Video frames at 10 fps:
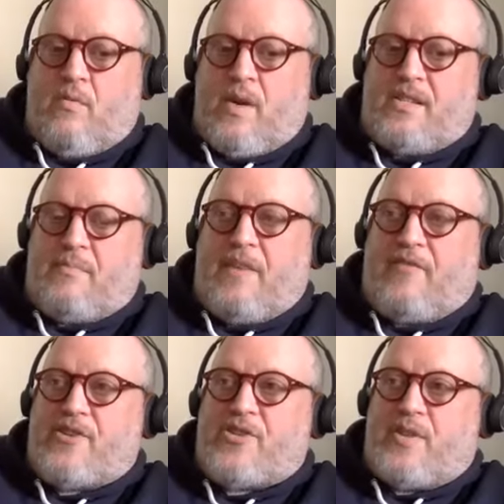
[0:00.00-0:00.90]
What does it mean
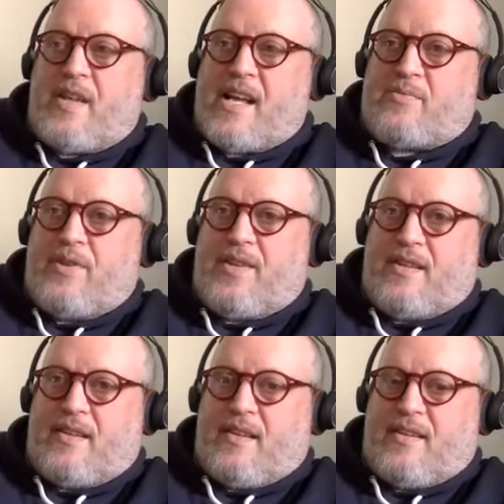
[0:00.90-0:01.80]
for a Jew in the diaspora
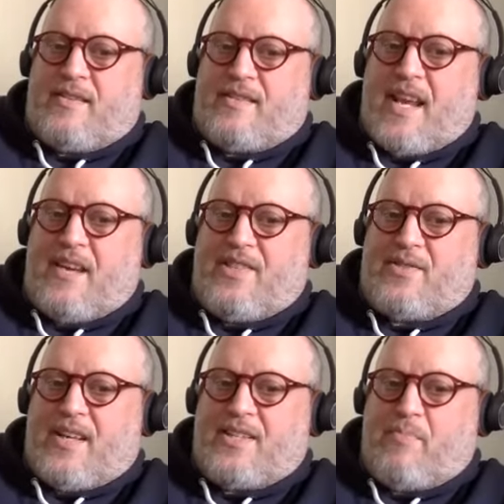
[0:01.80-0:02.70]
that the state of
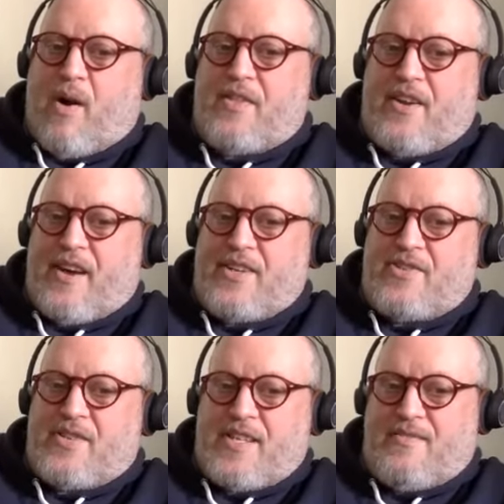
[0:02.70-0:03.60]
Israel has barred their
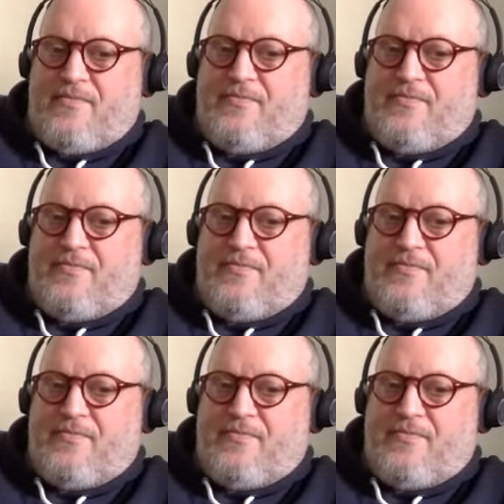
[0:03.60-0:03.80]
entry?